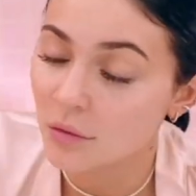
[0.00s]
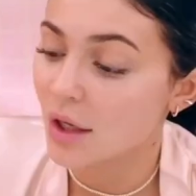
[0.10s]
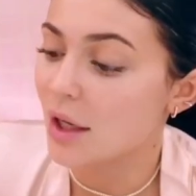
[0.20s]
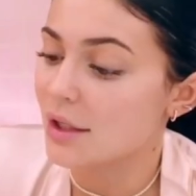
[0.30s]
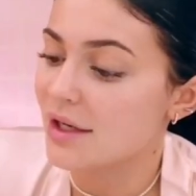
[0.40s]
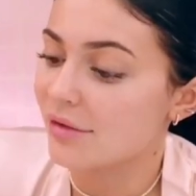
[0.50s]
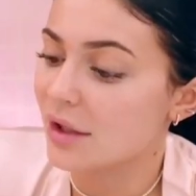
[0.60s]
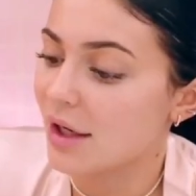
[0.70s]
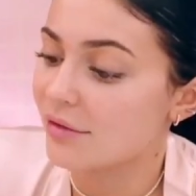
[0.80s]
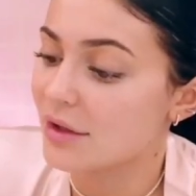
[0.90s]
It could
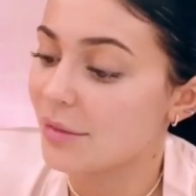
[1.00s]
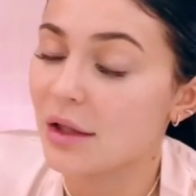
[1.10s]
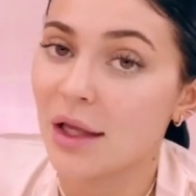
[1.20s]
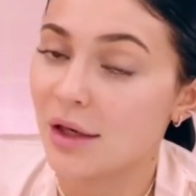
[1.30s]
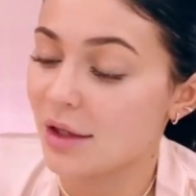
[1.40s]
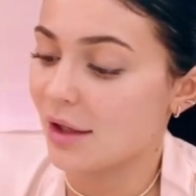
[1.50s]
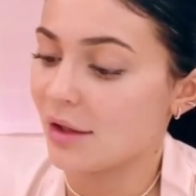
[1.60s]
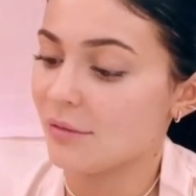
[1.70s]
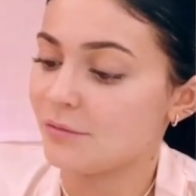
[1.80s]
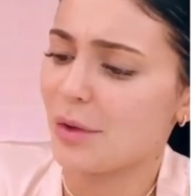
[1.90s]
definitely cover up a late
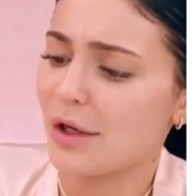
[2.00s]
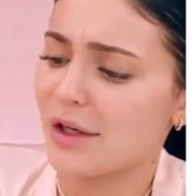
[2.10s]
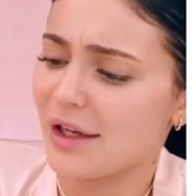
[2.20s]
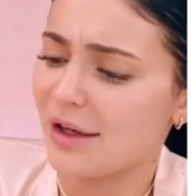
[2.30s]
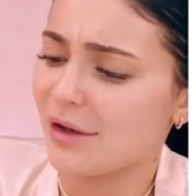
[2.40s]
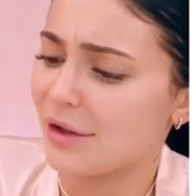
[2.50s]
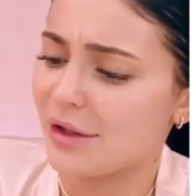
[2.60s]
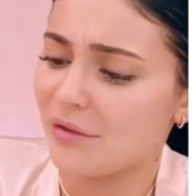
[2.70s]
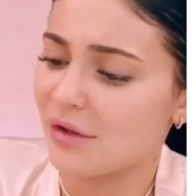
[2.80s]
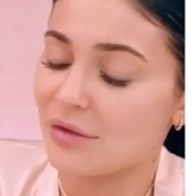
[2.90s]
night partying, or
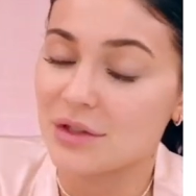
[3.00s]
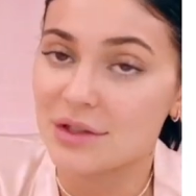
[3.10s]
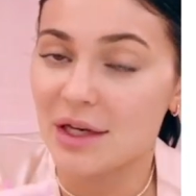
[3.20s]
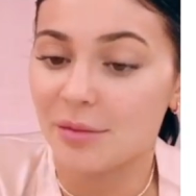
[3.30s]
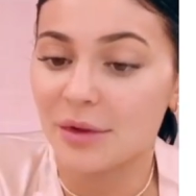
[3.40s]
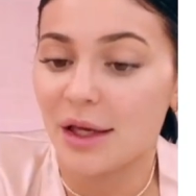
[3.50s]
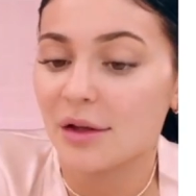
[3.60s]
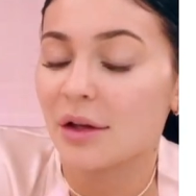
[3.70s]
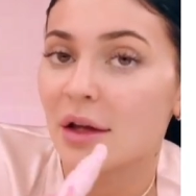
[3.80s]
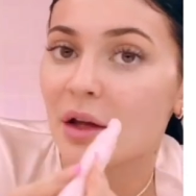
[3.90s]
even if you just stayed up late